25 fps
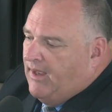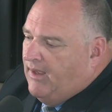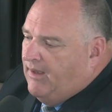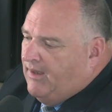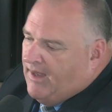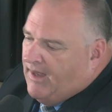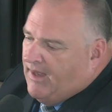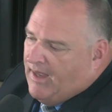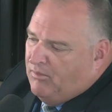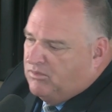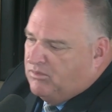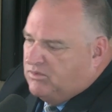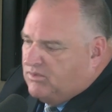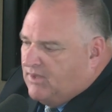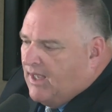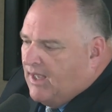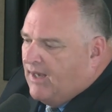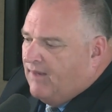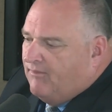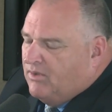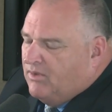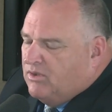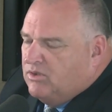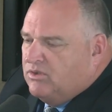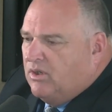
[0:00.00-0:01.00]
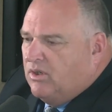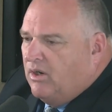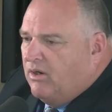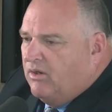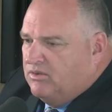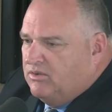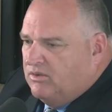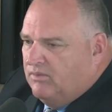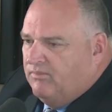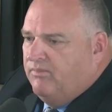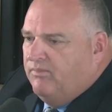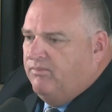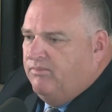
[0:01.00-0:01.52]
I was kind of in charge
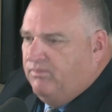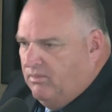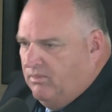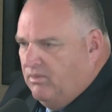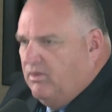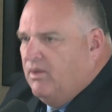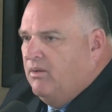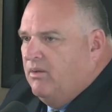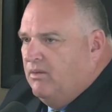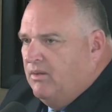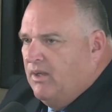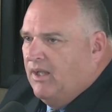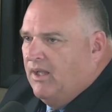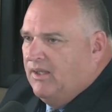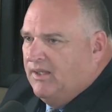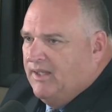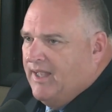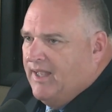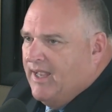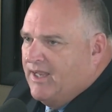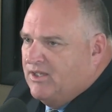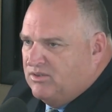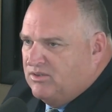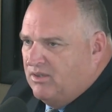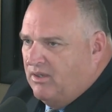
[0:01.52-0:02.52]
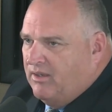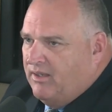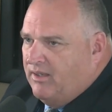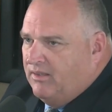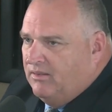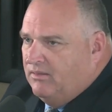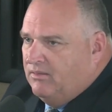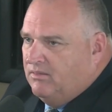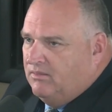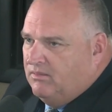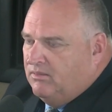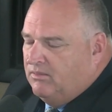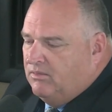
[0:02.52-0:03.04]
of a
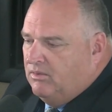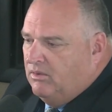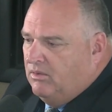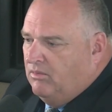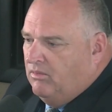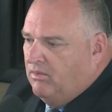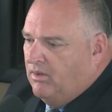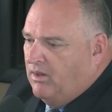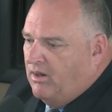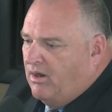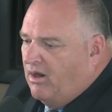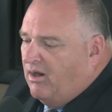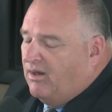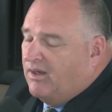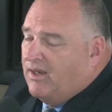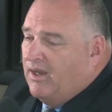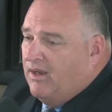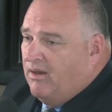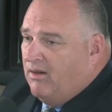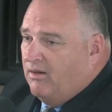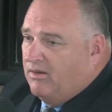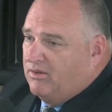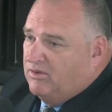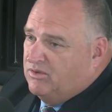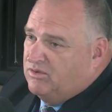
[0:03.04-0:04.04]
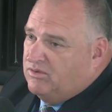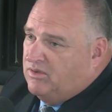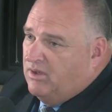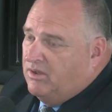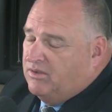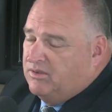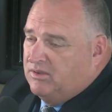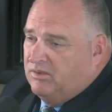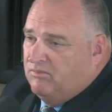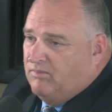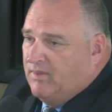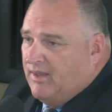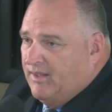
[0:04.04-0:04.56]
liaison to RKR
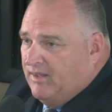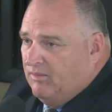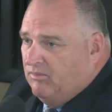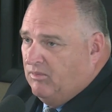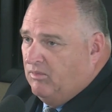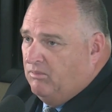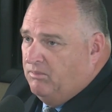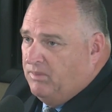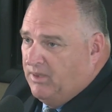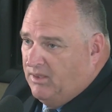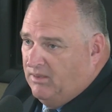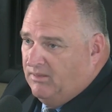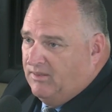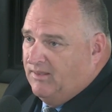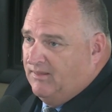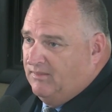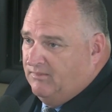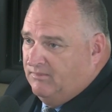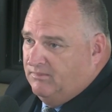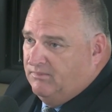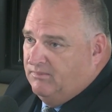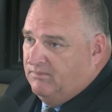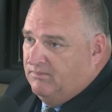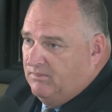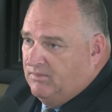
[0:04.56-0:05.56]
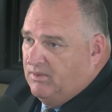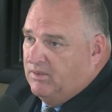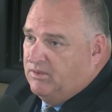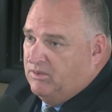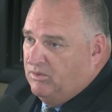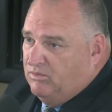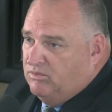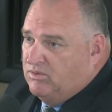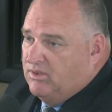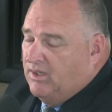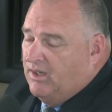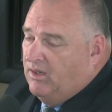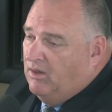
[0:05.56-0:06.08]
Construction while they were building the
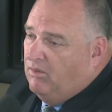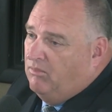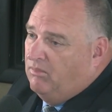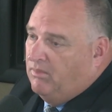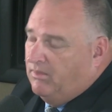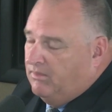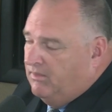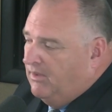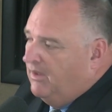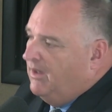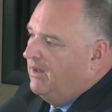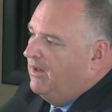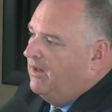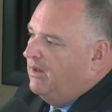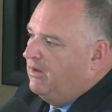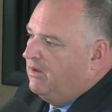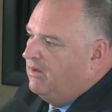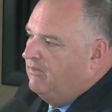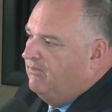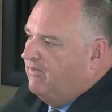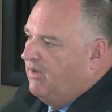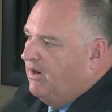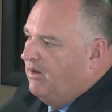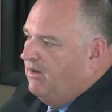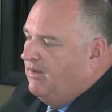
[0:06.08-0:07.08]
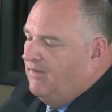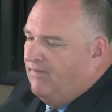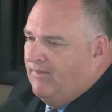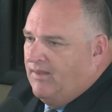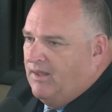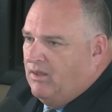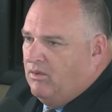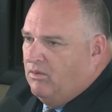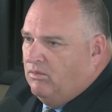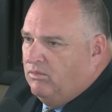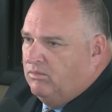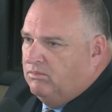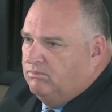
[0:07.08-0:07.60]
new jail. We're converting the
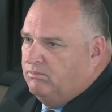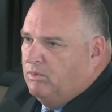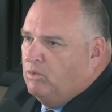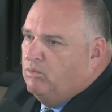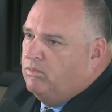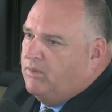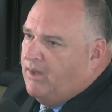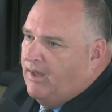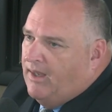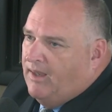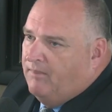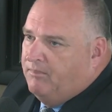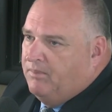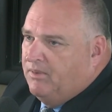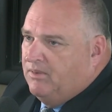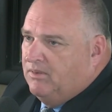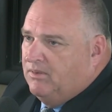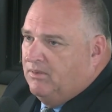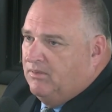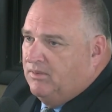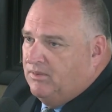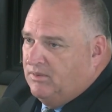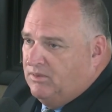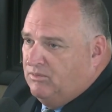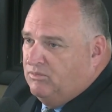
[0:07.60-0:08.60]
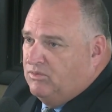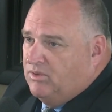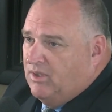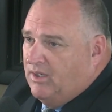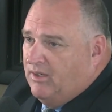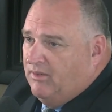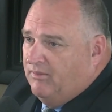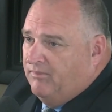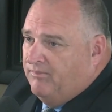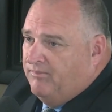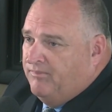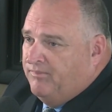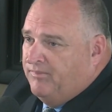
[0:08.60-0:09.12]
old boot camp into the new
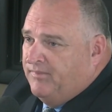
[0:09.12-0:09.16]
jail.